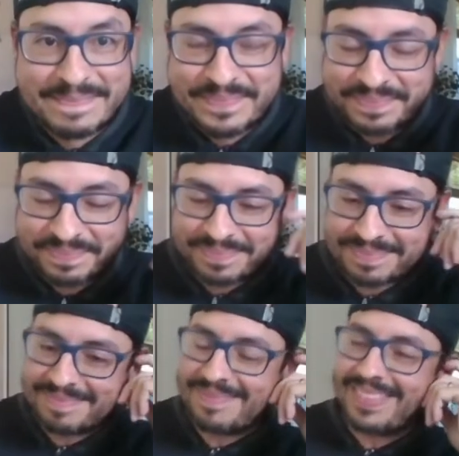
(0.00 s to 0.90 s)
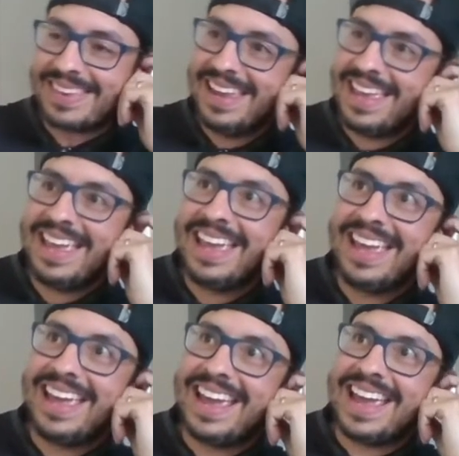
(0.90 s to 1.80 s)
Yeah.
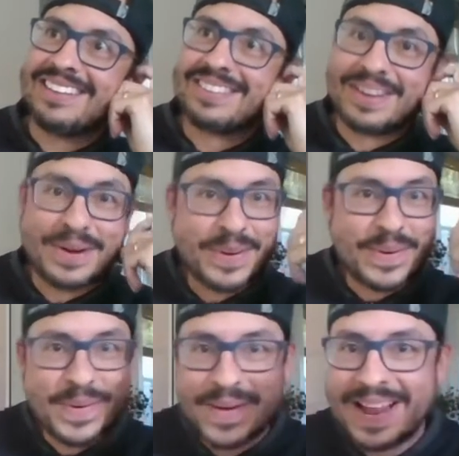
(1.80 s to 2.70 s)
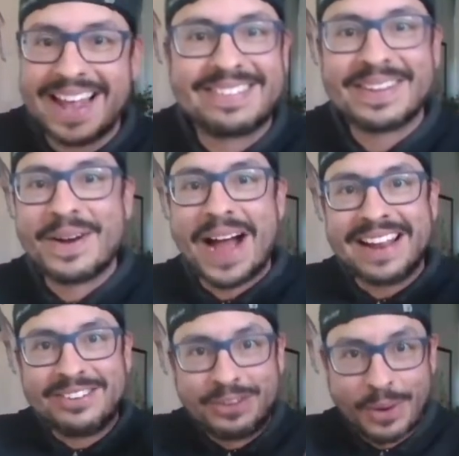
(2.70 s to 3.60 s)
That's so cool. So
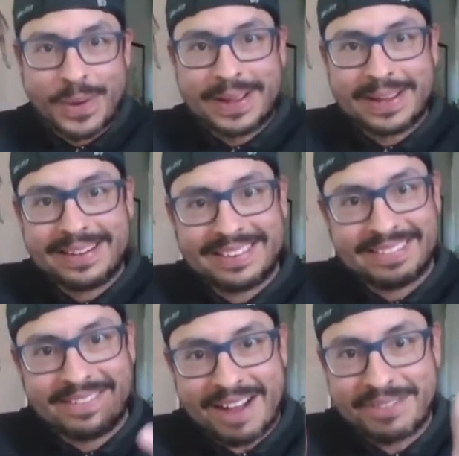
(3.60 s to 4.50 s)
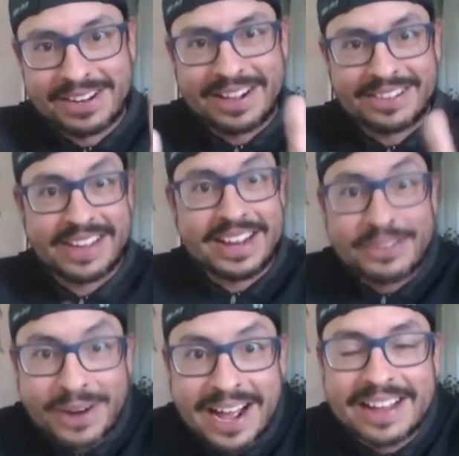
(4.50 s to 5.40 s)
I joined Rafa Nadal's
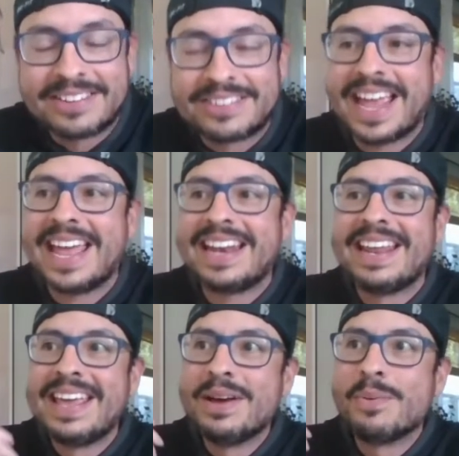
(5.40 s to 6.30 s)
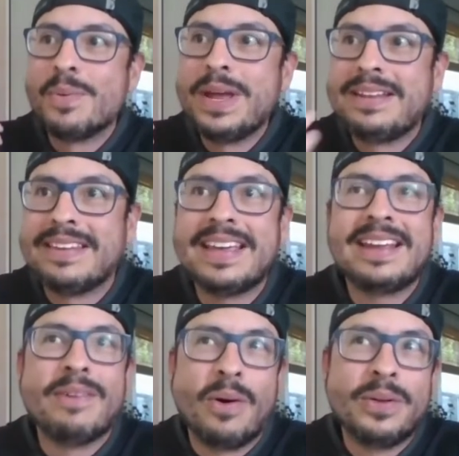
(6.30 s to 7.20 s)
entourage, and we did,
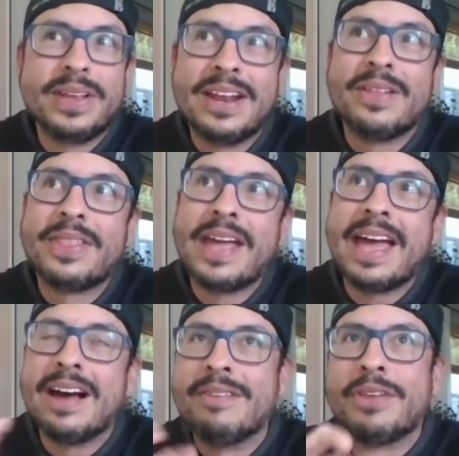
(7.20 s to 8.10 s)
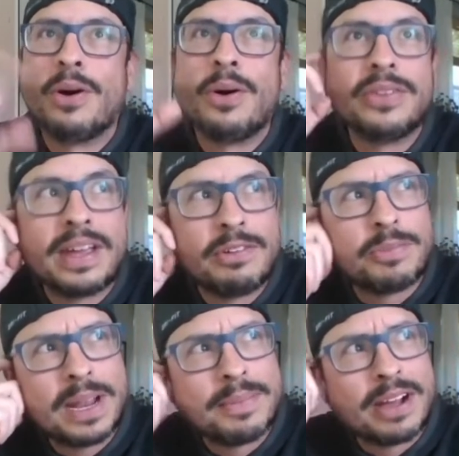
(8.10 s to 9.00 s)
of the whole day, we
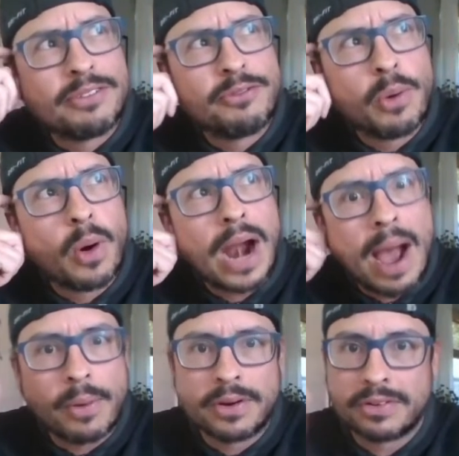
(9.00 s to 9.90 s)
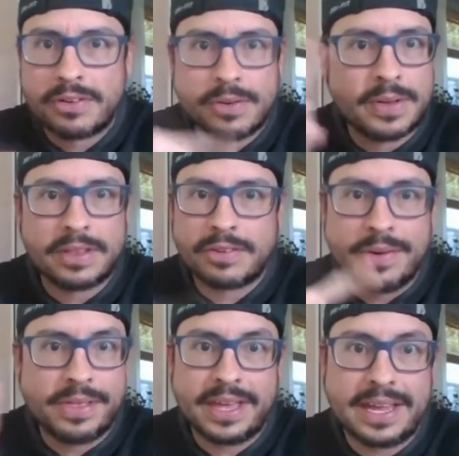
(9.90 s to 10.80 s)
spent about 4 hours doing this
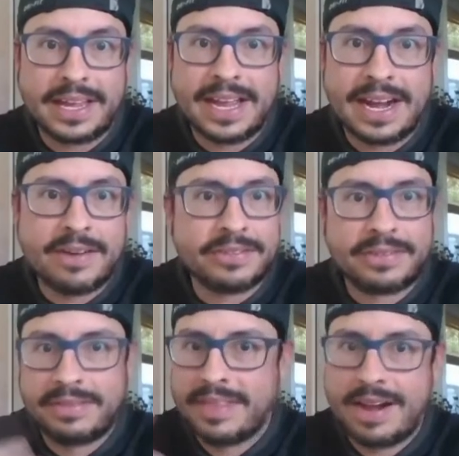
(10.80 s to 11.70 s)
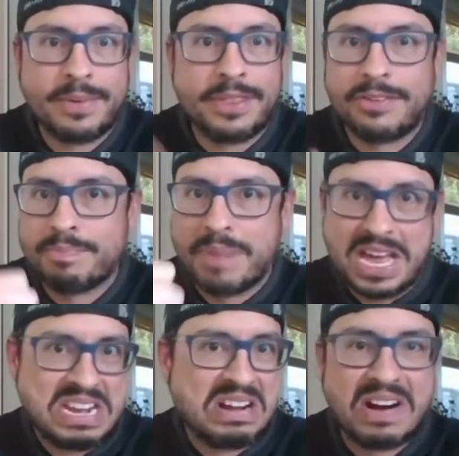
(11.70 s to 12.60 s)
whole thing. And I was there with his
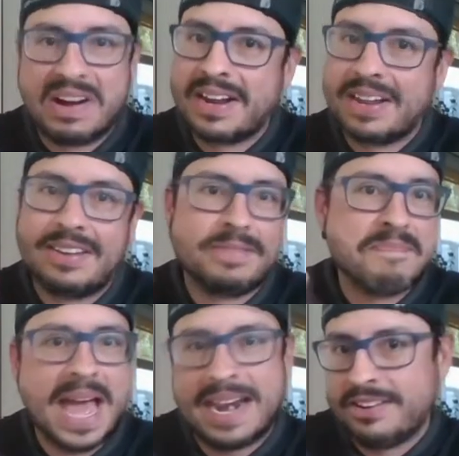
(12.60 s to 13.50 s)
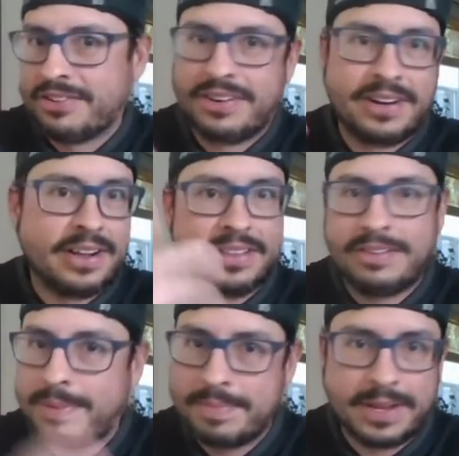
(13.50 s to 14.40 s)
bodyguard and his manager and all
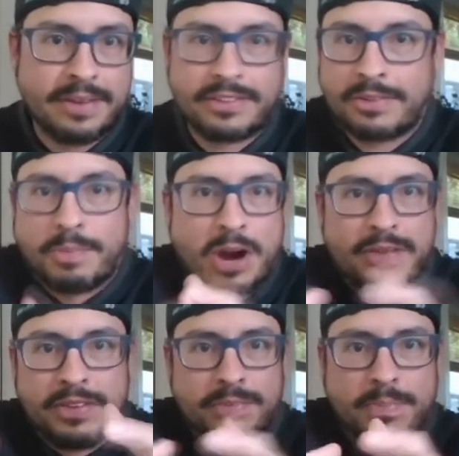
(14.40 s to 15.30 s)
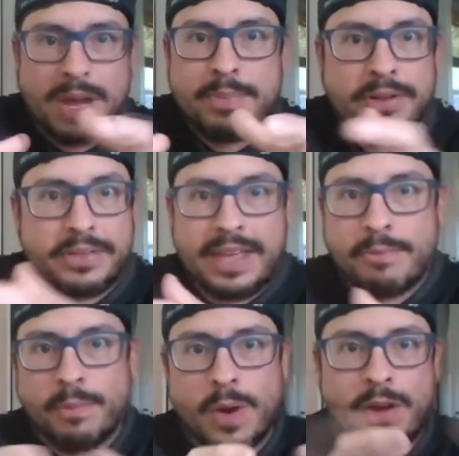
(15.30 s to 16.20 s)
these people. I was just part of this bubble
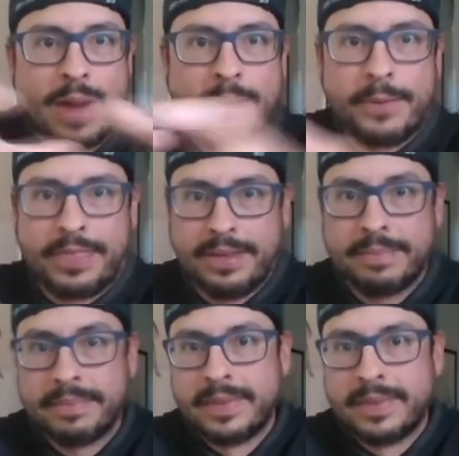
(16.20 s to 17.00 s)
that went around with him.